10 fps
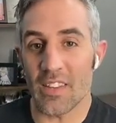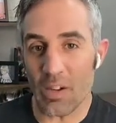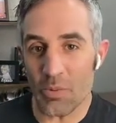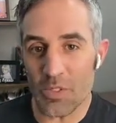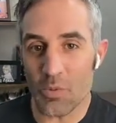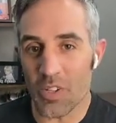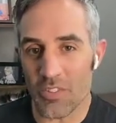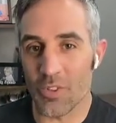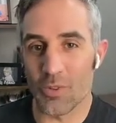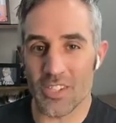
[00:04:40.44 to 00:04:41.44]
that was
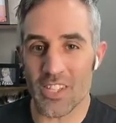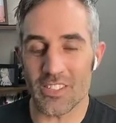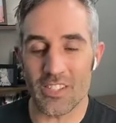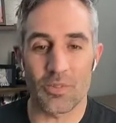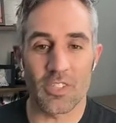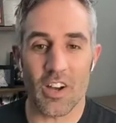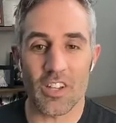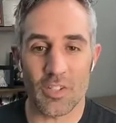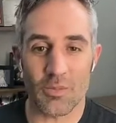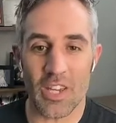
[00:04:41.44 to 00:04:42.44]
one of those things that was
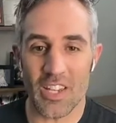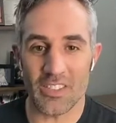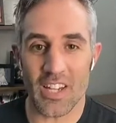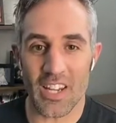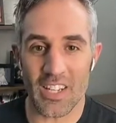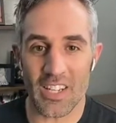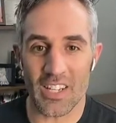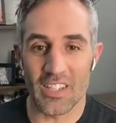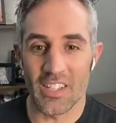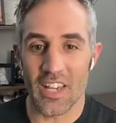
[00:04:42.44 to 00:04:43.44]
causing me
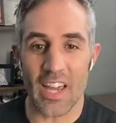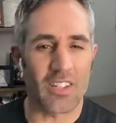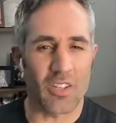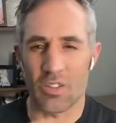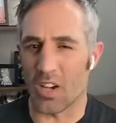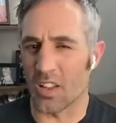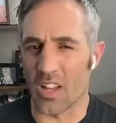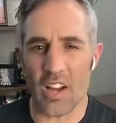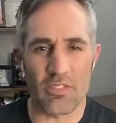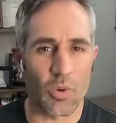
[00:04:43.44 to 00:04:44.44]
anxiety and a
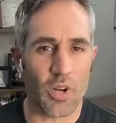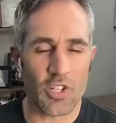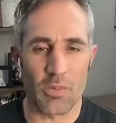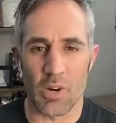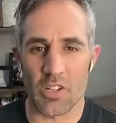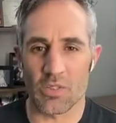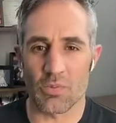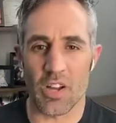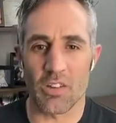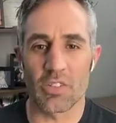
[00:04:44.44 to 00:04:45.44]
lot of question marks
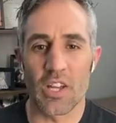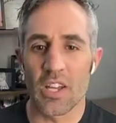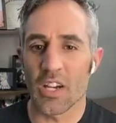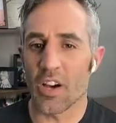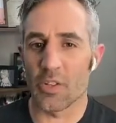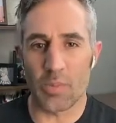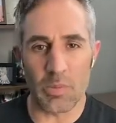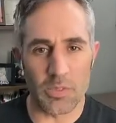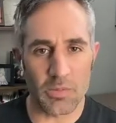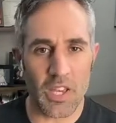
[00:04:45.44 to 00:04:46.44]
around other
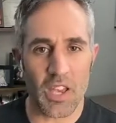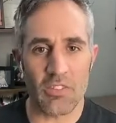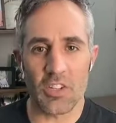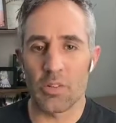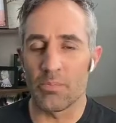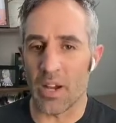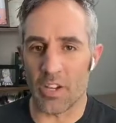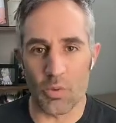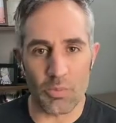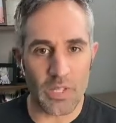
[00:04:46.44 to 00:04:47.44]
people's behavior,
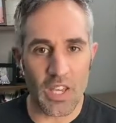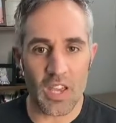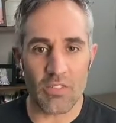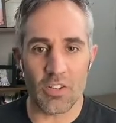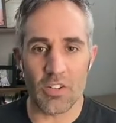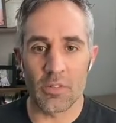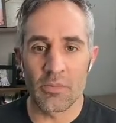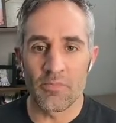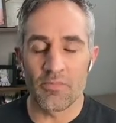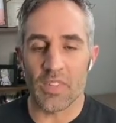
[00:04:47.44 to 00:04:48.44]
my own behavior
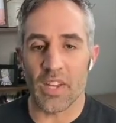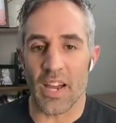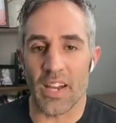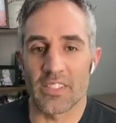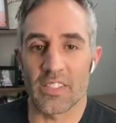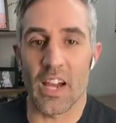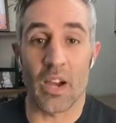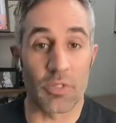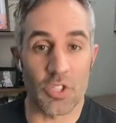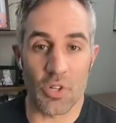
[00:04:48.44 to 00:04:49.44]
as
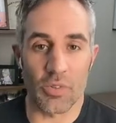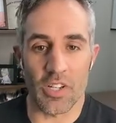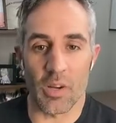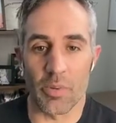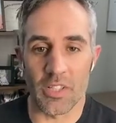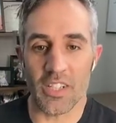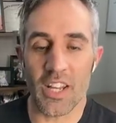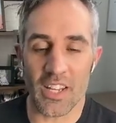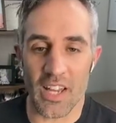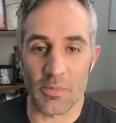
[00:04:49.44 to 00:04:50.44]
I was showing up on the
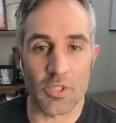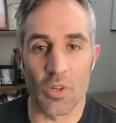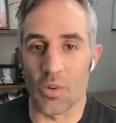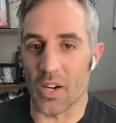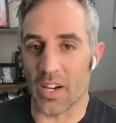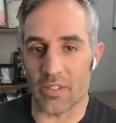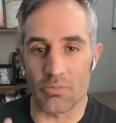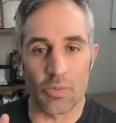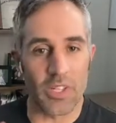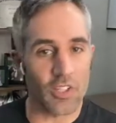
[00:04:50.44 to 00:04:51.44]
dating app. So
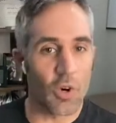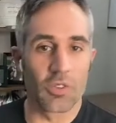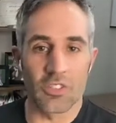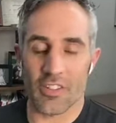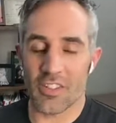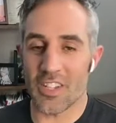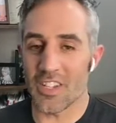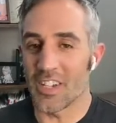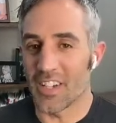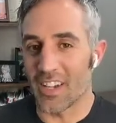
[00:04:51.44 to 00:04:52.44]
I went cold
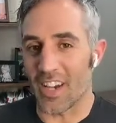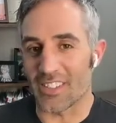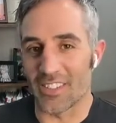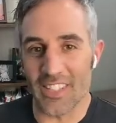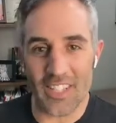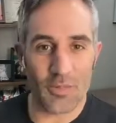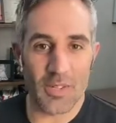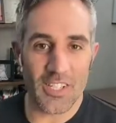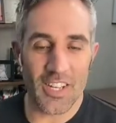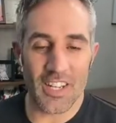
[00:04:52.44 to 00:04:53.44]
turkey, I deleted
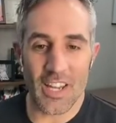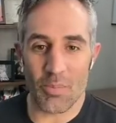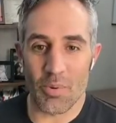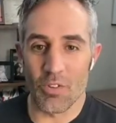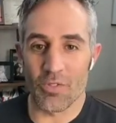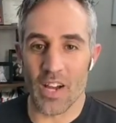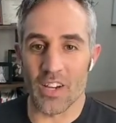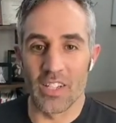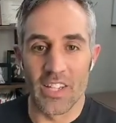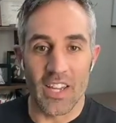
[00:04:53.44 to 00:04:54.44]
my dating app
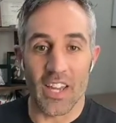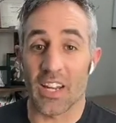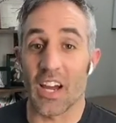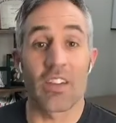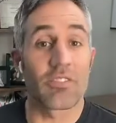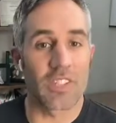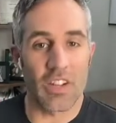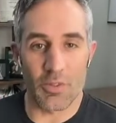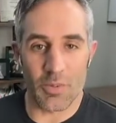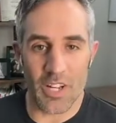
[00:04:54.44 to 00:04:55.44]
profile, and I have
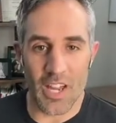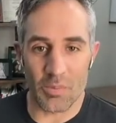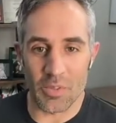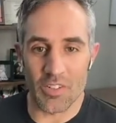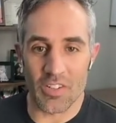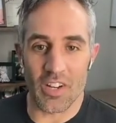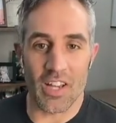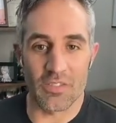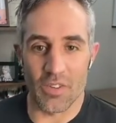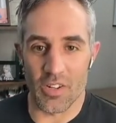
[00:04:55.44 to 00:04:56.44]
never been happier
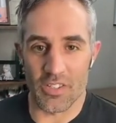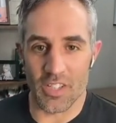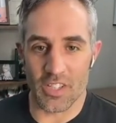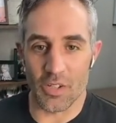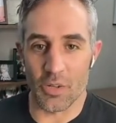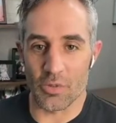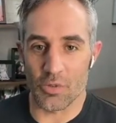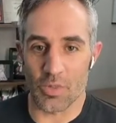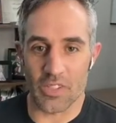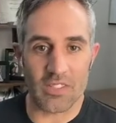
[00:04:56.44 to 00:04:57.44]
as far as it
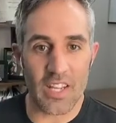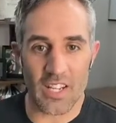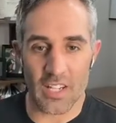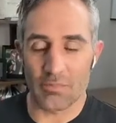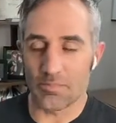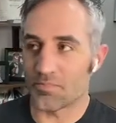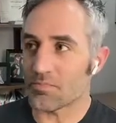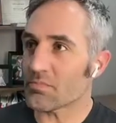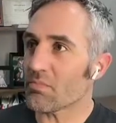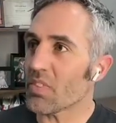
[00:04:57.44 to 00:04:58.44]
goes with dating.
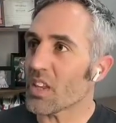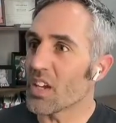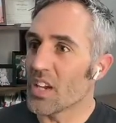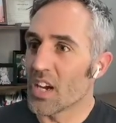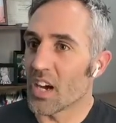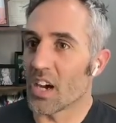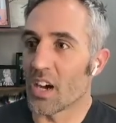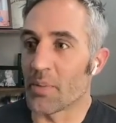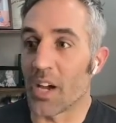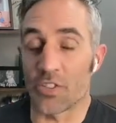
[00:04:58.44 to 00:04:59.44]

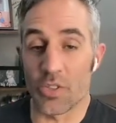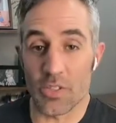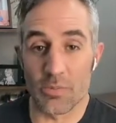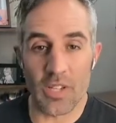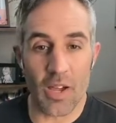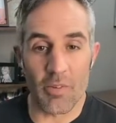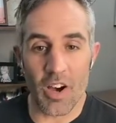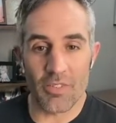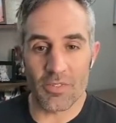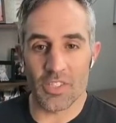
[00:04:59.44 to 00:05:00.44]
Um, I took some time
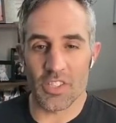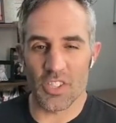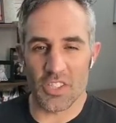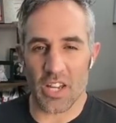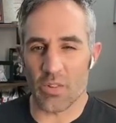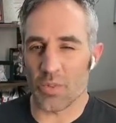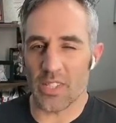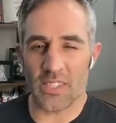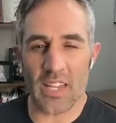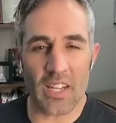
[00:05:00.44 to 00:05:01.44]
off to just kind of
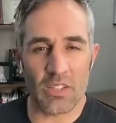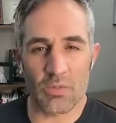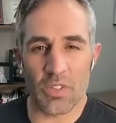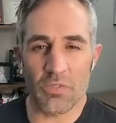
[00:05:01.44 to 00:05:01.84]
reset and